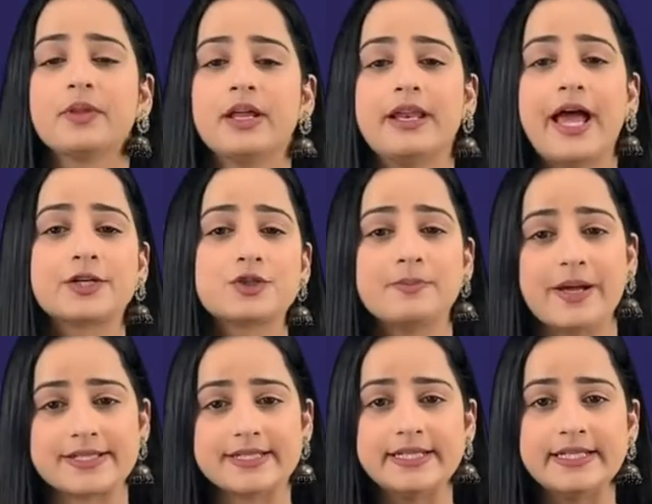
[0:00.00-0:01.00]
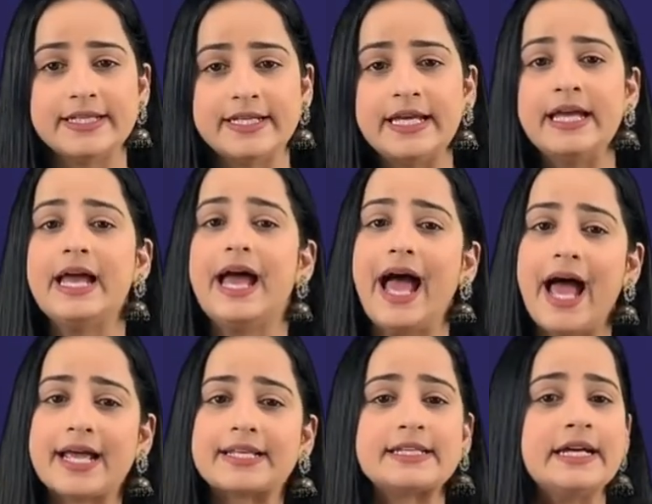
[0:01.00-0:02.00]
Lactobacilli
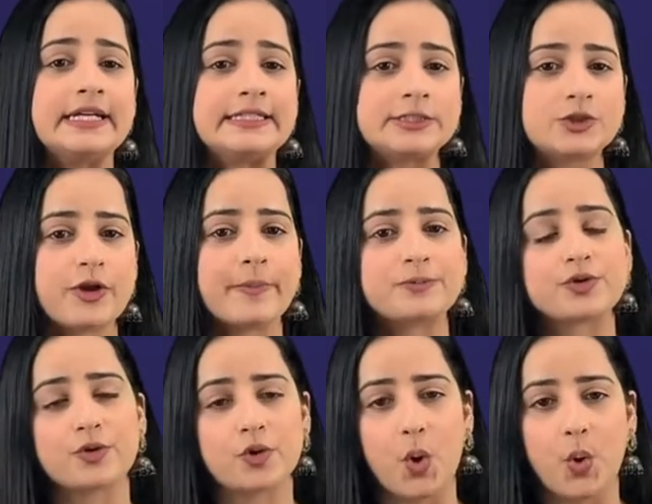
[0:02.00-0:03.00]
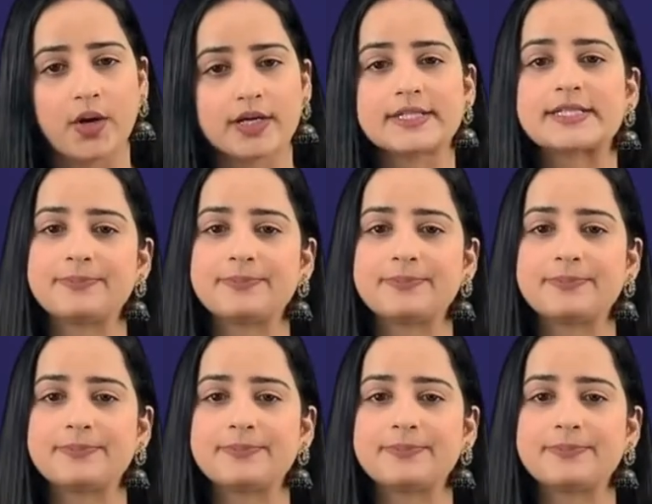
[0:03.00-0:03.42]
and Streptococcus